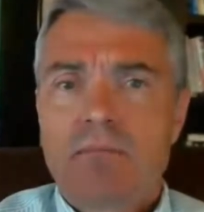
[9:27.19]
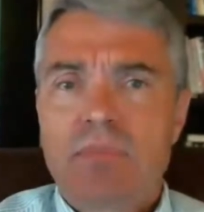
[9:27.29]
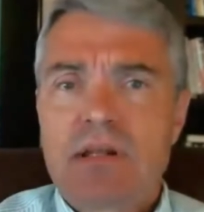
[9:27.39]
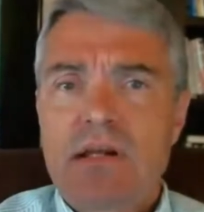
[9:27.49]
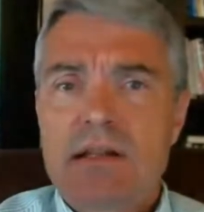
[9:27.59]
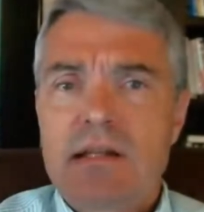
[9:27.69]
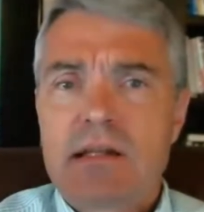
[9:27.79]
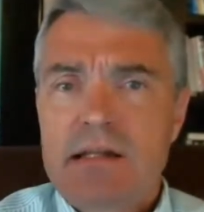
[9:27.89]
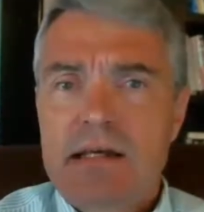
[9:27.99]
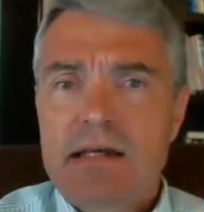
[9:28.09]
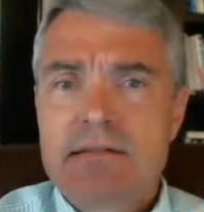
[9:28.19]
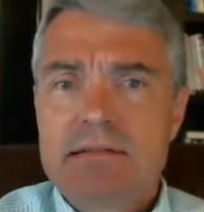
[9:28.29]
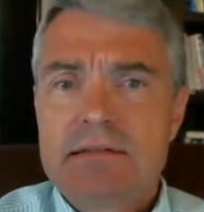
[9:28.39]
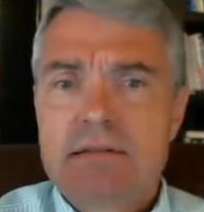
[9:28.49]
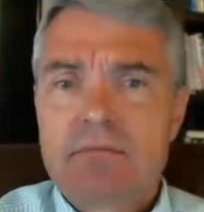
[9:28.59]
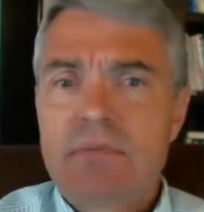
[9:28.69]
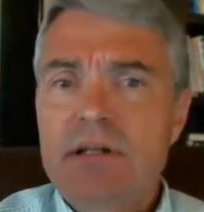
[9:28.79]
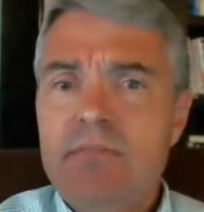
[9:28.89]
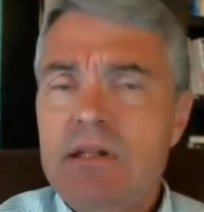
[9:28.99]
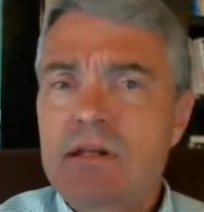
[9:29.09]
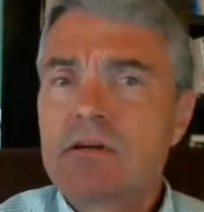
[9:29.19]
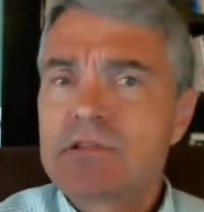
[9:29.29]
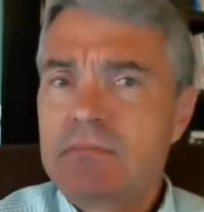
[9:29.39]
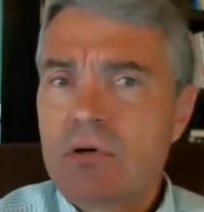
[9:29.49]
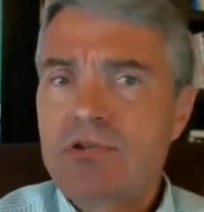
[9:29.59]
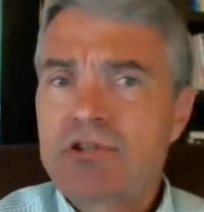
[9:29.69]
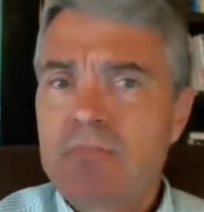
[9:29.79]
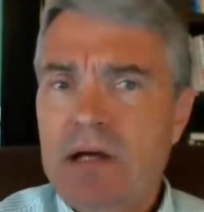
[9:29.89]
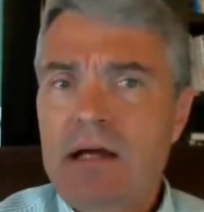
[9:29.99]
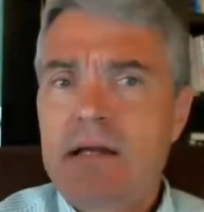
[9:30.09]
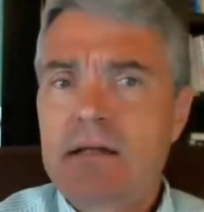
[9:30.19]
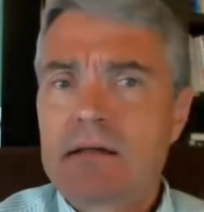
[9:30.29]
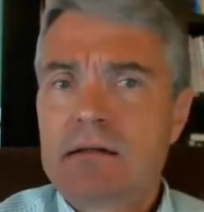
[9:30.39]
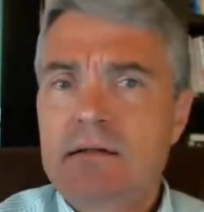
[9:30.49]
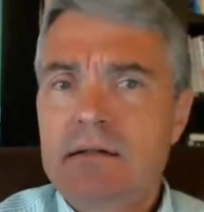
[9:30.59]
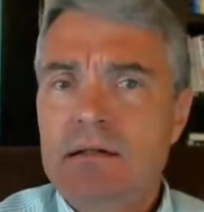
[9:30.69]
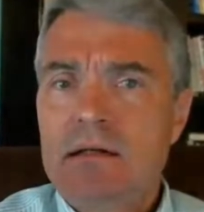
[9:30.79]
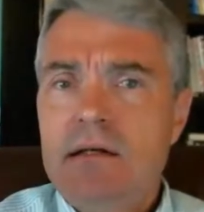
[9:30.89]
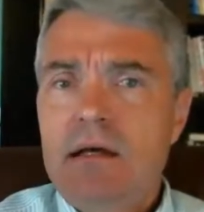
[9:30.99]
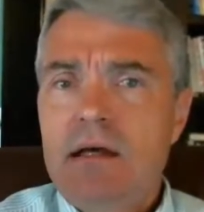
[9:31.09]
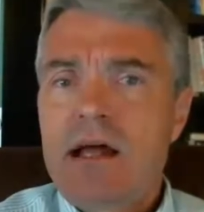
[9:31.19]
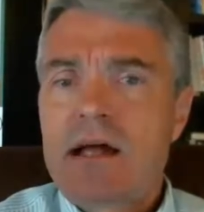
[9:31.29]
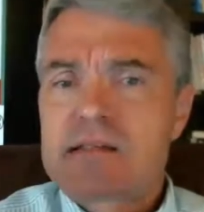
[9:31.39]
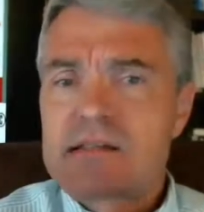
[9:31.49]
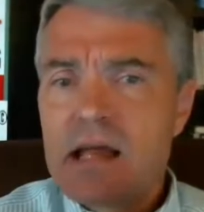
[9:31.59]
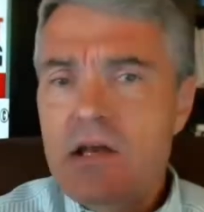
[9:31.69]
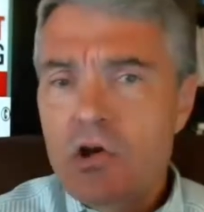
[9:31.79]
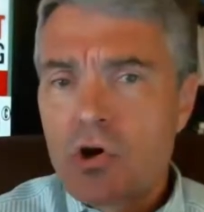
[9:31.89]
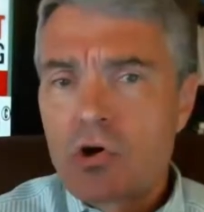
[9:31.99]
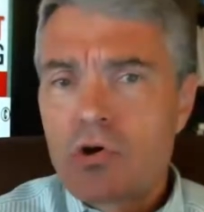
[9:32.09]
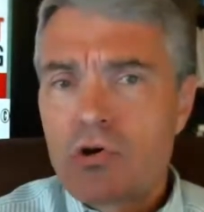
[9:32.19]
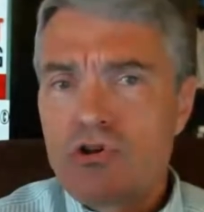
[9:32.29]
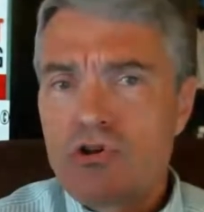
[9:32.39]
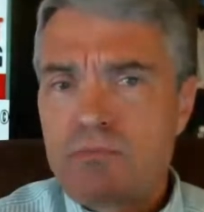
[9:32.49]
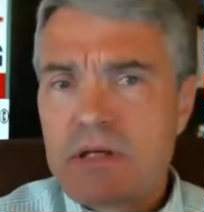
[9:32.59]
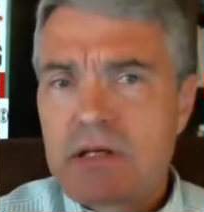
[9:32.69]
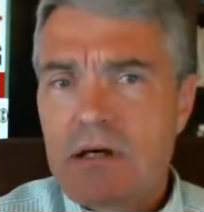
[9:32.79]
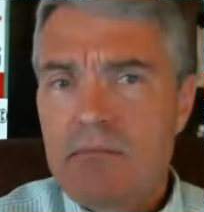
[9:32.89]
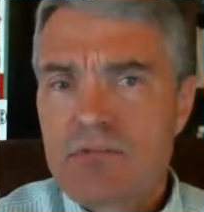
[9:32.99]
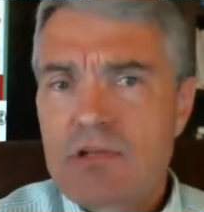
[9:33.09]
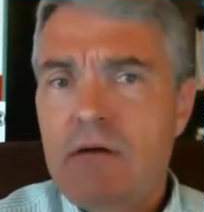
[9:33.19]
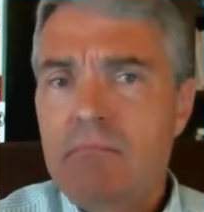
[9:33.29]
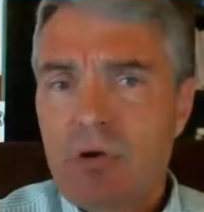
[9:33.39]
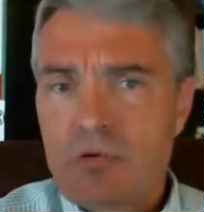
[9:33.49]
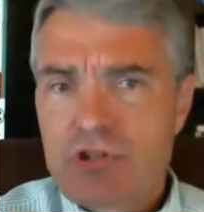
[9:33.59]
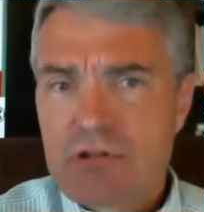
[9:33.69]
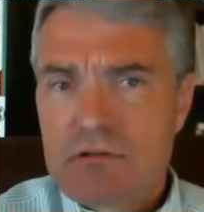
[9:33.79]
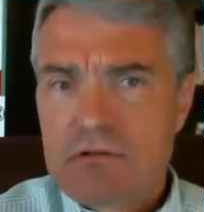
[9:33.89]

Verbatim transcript: But then at the end of the day, believe me, there is emotion behind it that sudden urge becomes emotion.